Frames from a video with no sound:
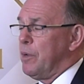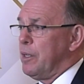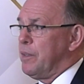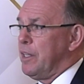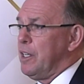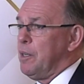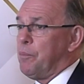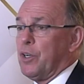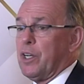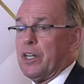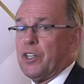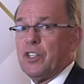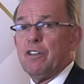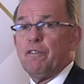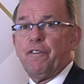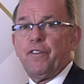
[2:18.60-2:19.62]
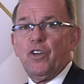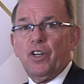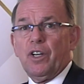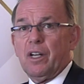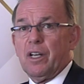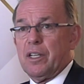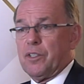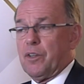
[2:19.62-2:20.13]
The production of
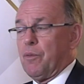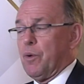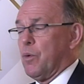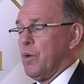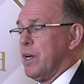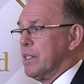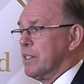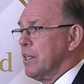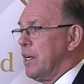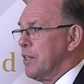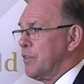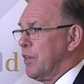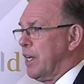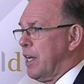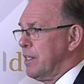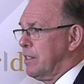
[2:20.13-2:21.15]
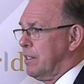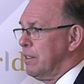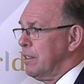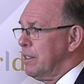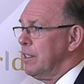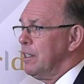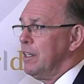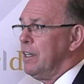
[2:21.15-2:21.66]
fertilizer requires nitric acid,
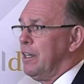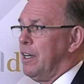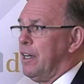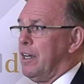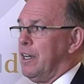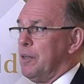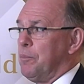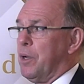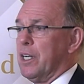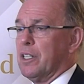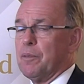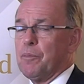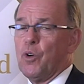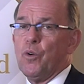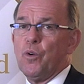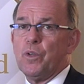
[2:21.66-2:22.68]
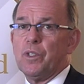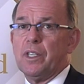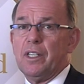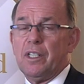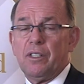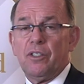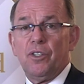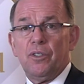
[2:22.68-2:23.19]
and platinum gauze
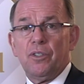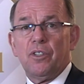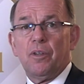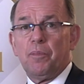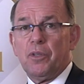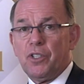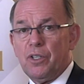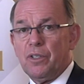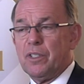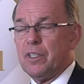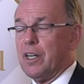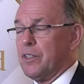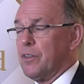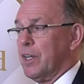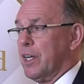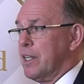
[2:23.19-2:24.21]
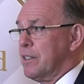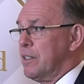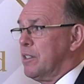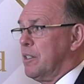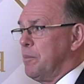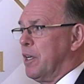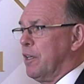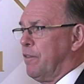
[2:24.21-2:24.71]
is used to produce nitric acid
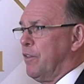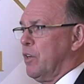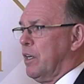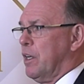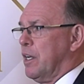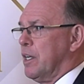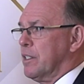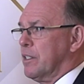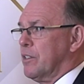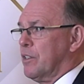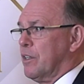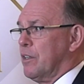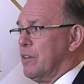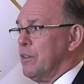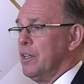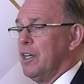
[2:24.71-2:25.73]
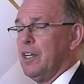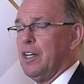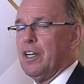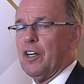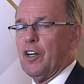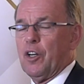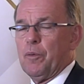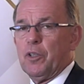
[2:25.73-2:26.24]
to make fertilizer. So
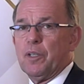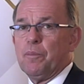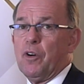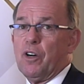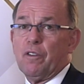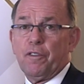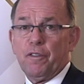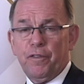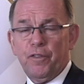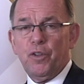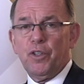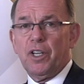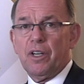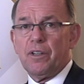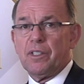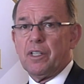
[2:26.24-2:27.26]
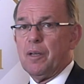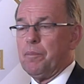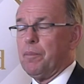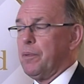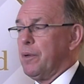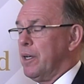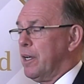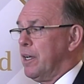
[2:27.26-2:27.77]
global demand for food goes up,
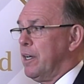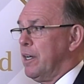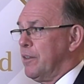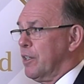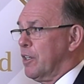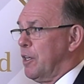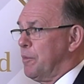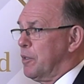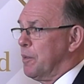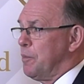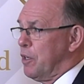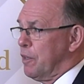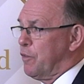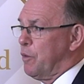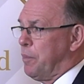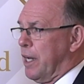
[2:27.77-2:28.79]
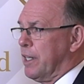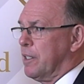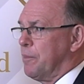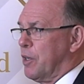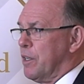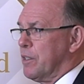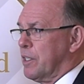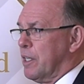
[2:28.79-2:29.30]
and the global demand for platinum
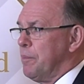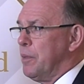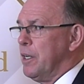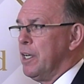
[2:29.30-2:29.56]
goes up.